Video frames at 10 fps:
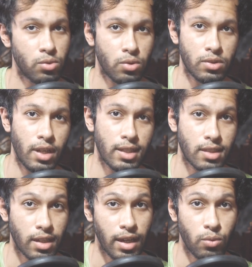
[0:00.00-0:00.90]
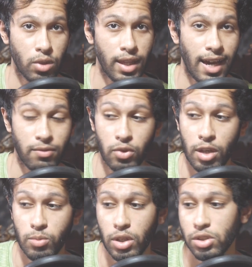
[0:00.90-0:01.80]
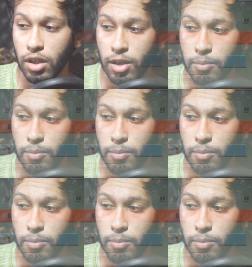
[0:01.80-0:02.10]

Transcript: ultra settings and get really high frame rates. You can